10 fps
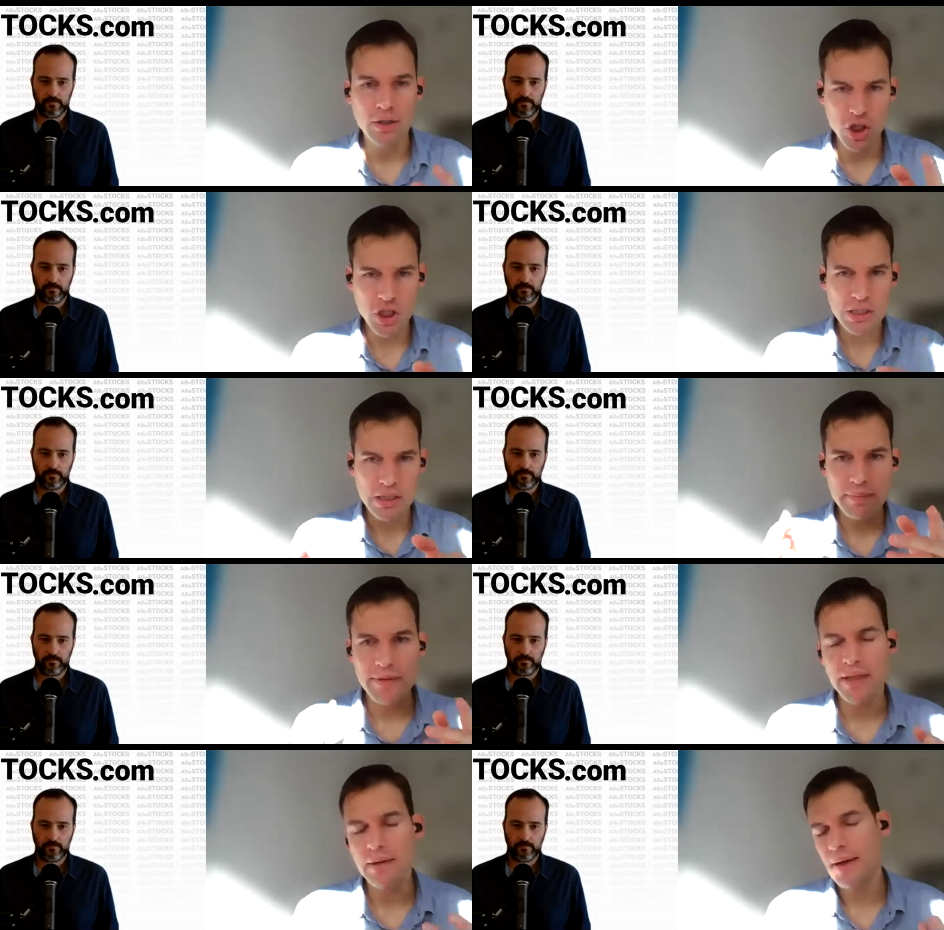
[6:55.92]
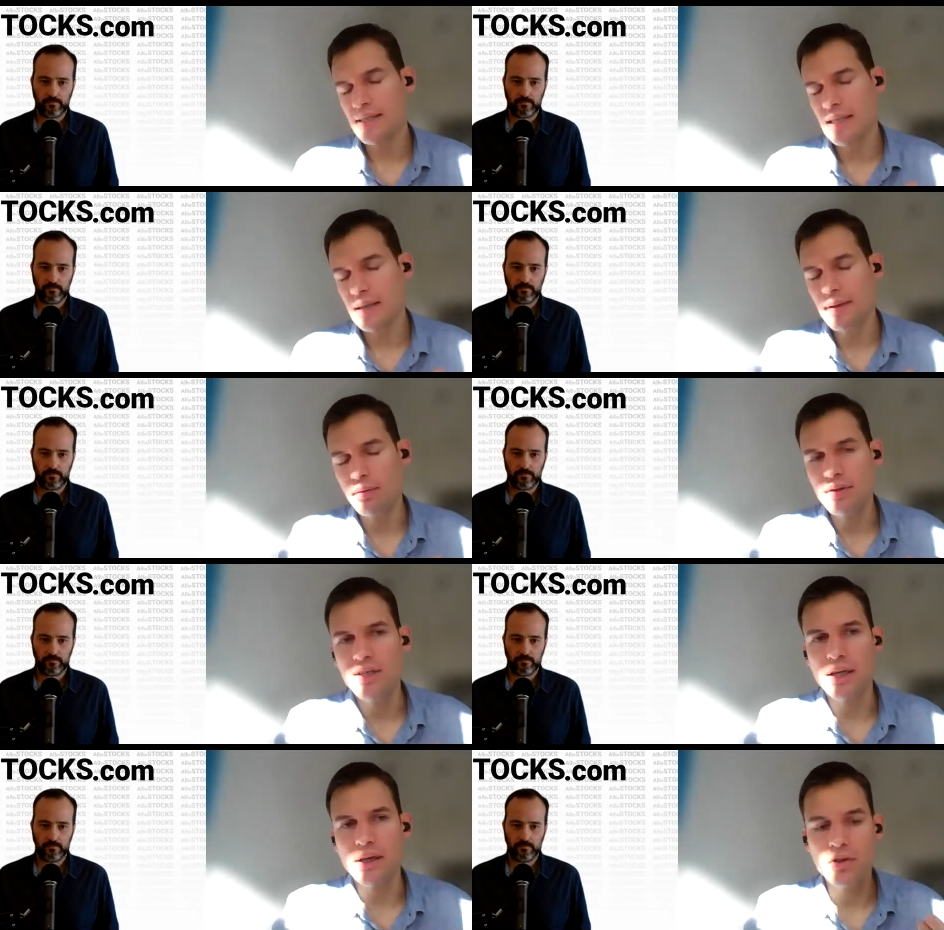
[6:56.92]
Speaker 1: just let me take a back step here one
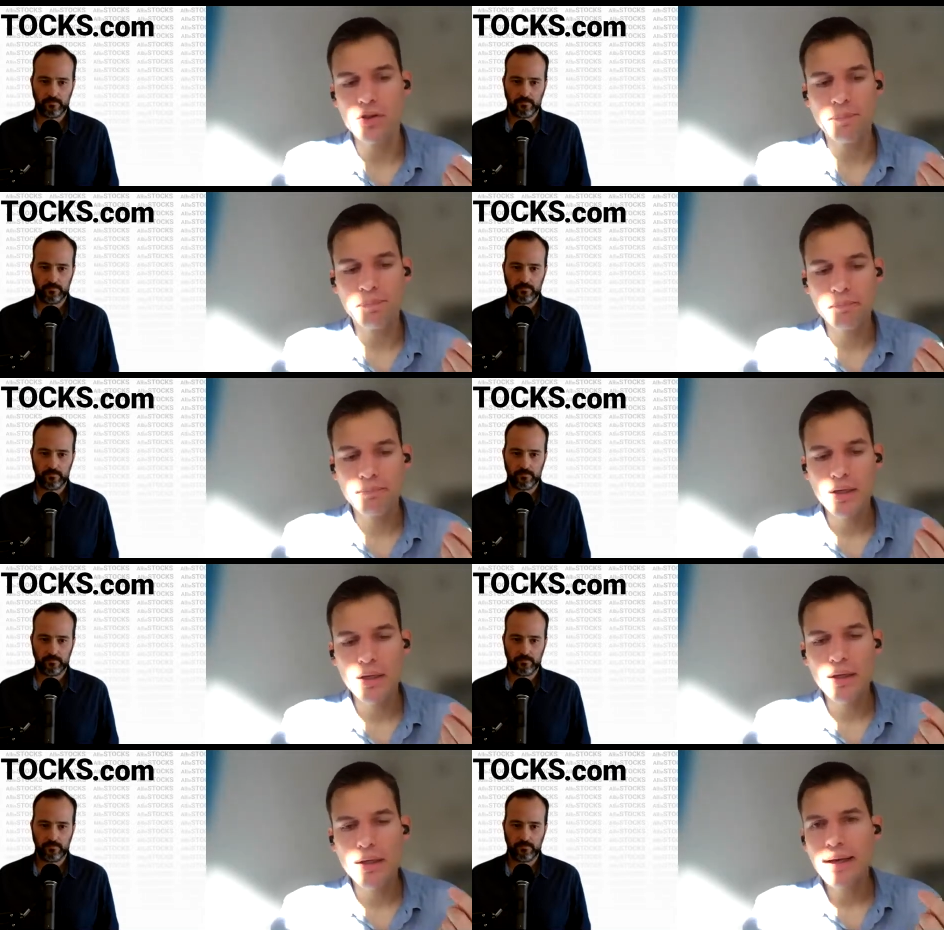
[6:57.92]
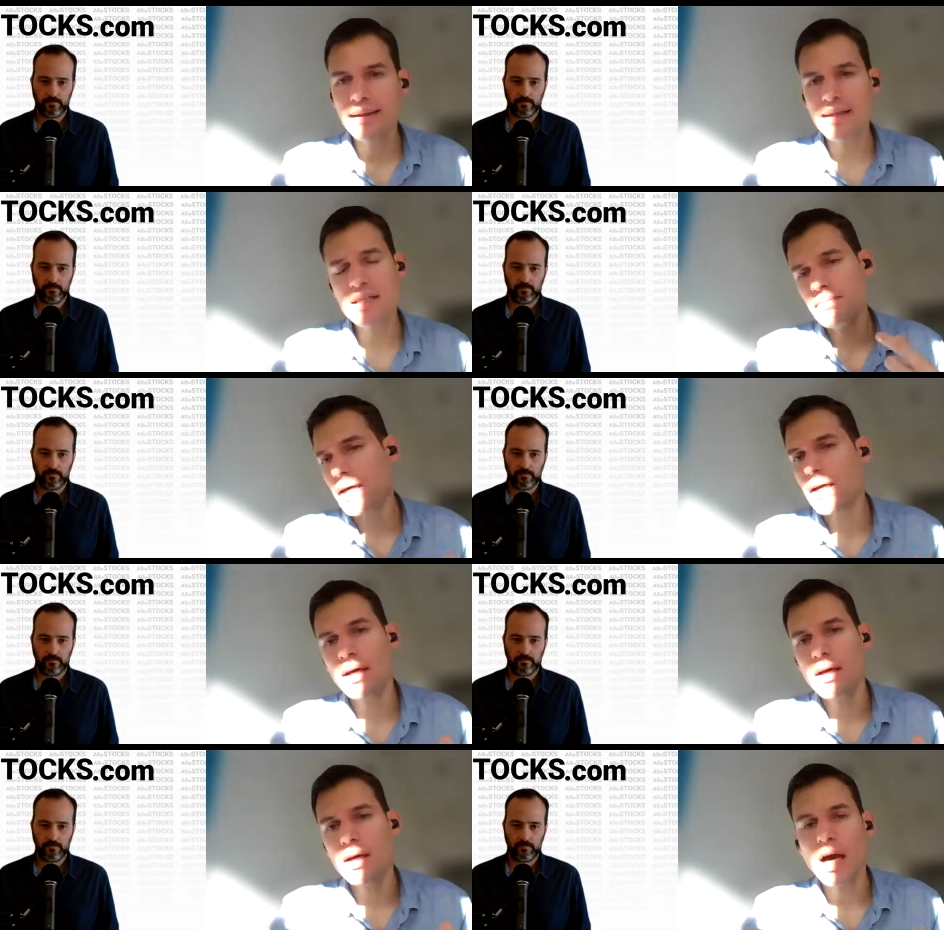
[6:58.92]
second. So it doesn't
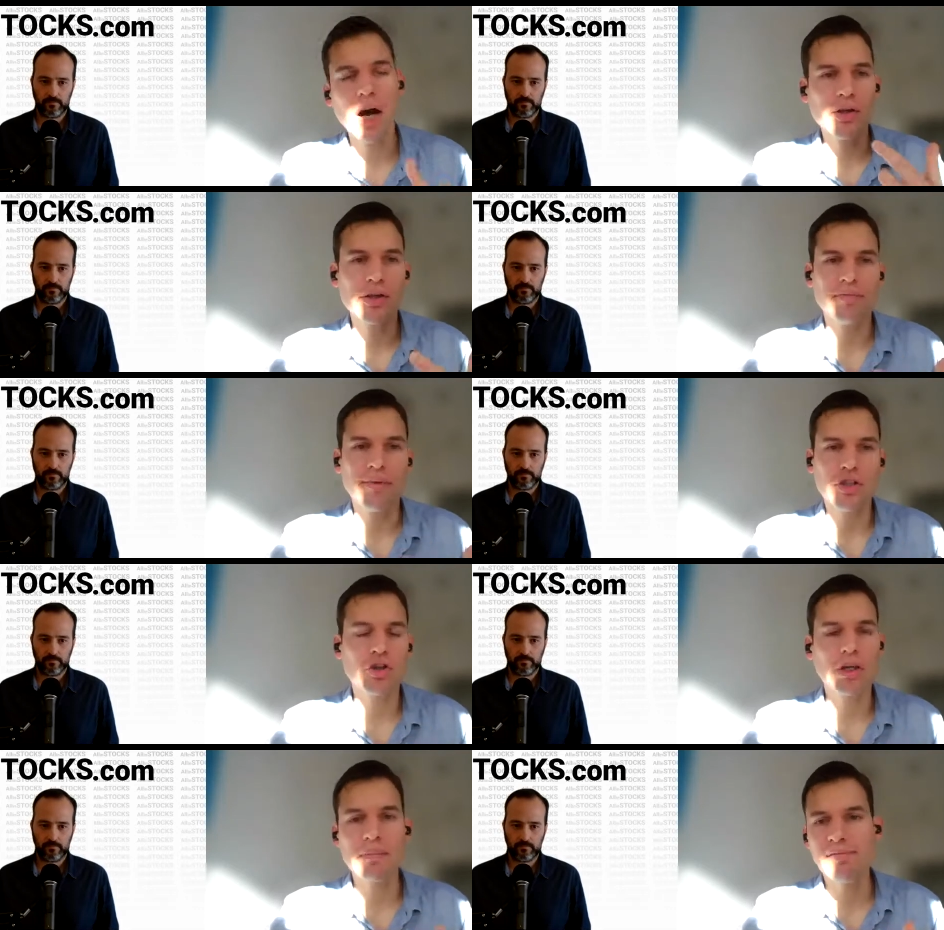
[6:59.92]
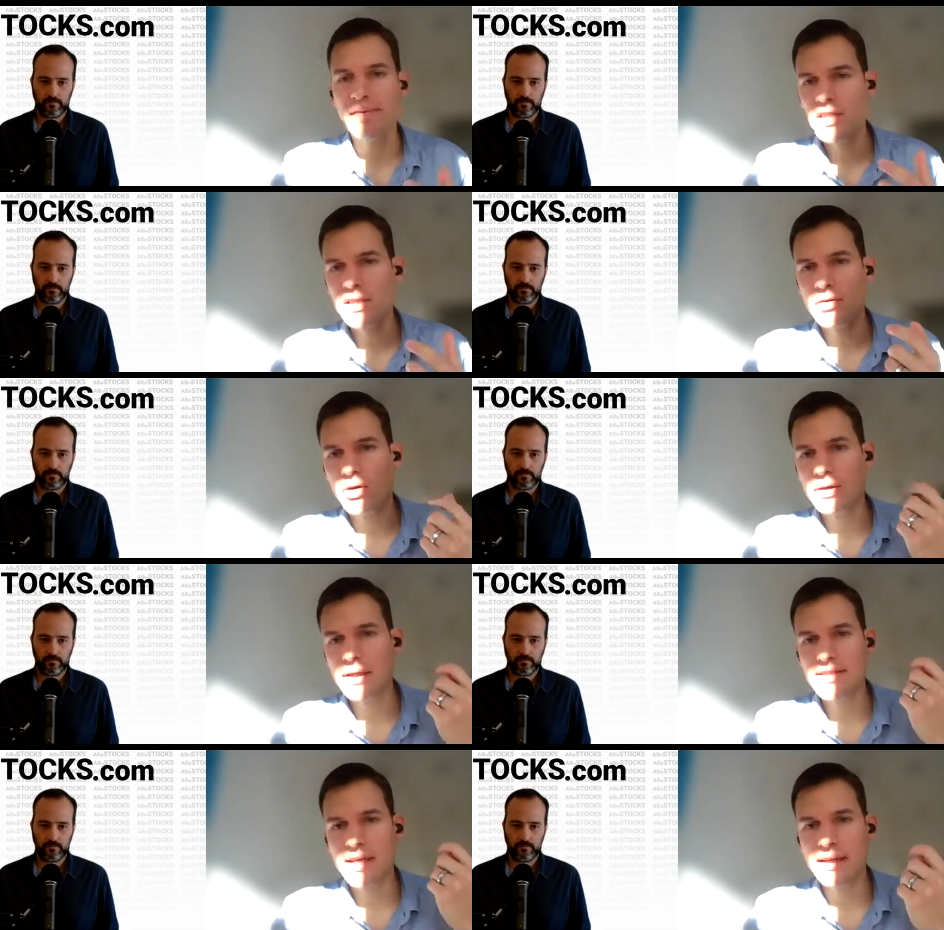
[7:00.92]
matter how you invest. You can be investing on,
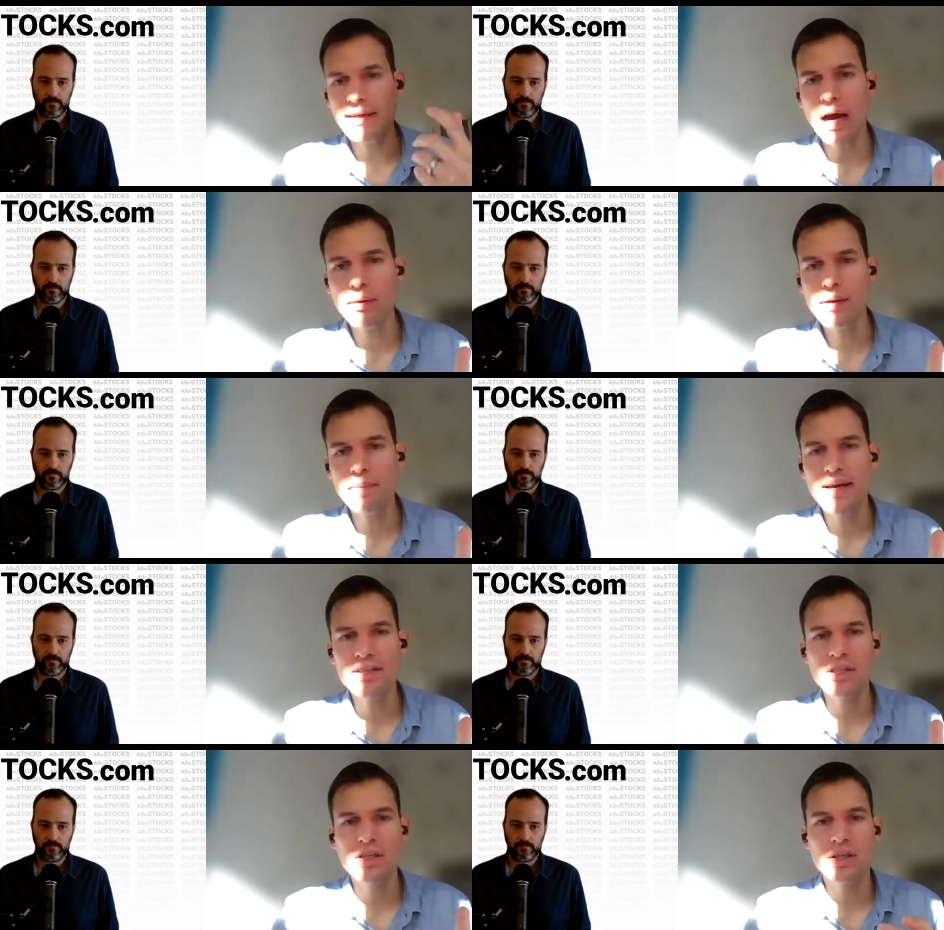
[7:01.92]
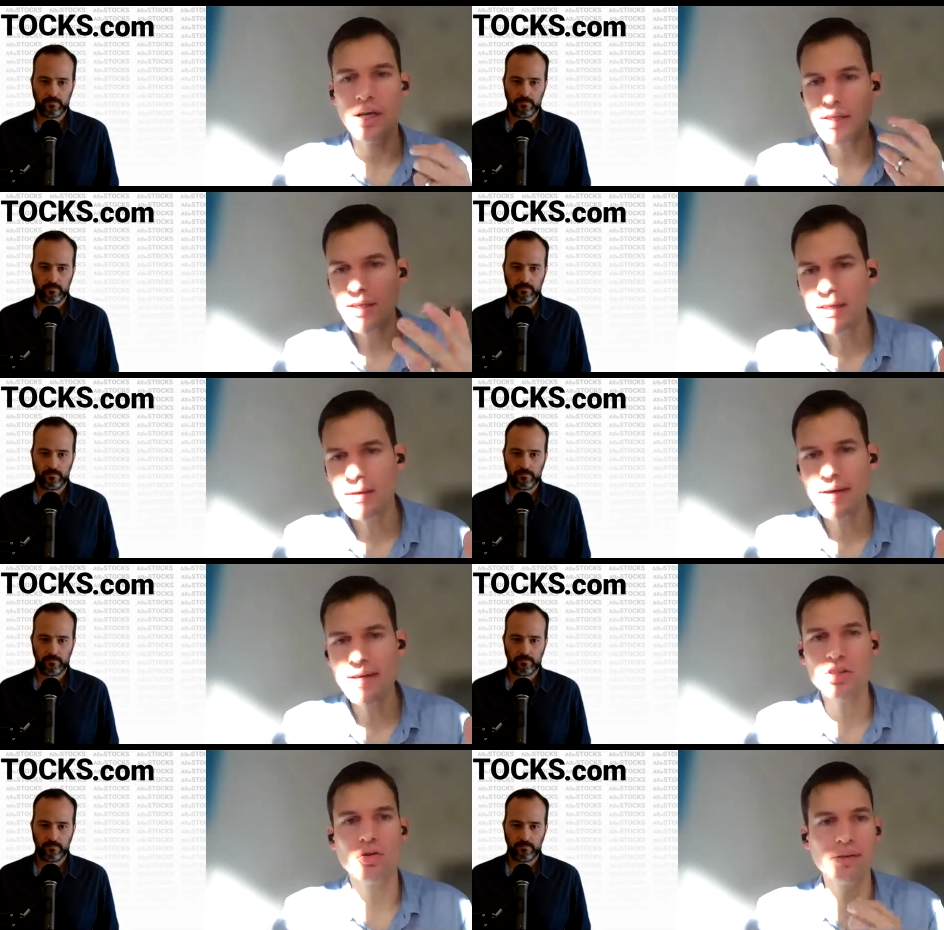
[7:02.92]
let's say, an hourly basis, a yearly
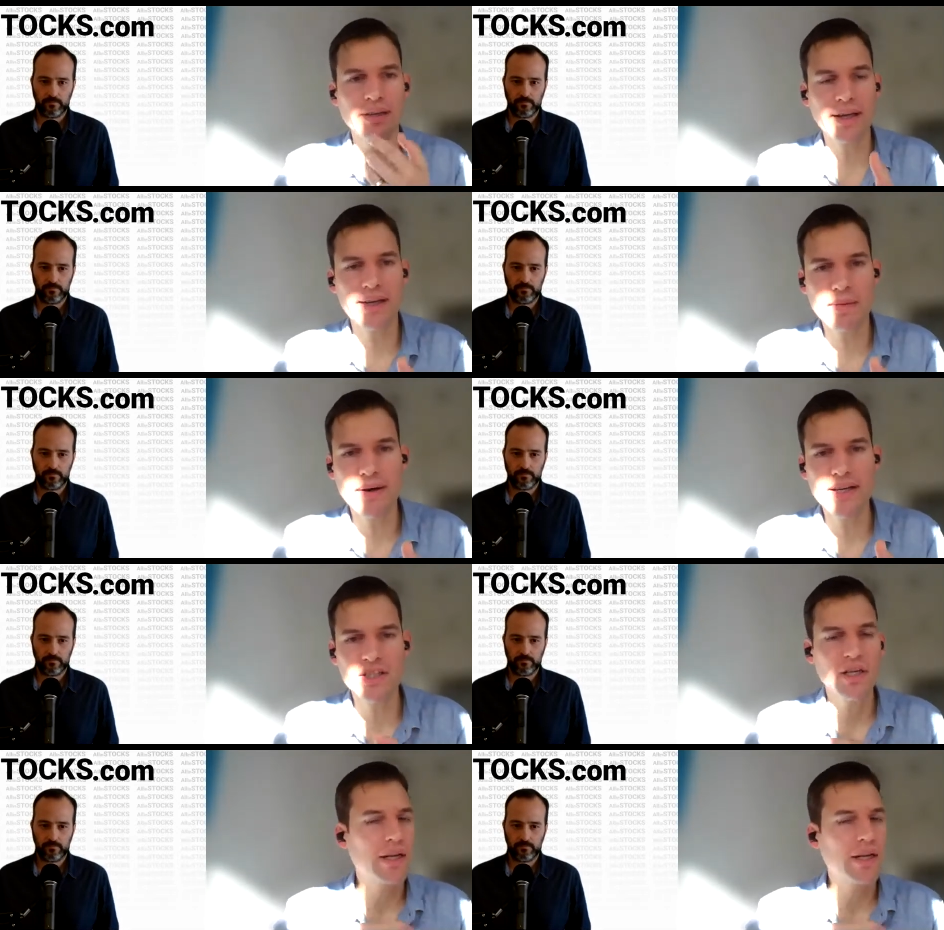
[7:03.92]
basis, or 10 year basis.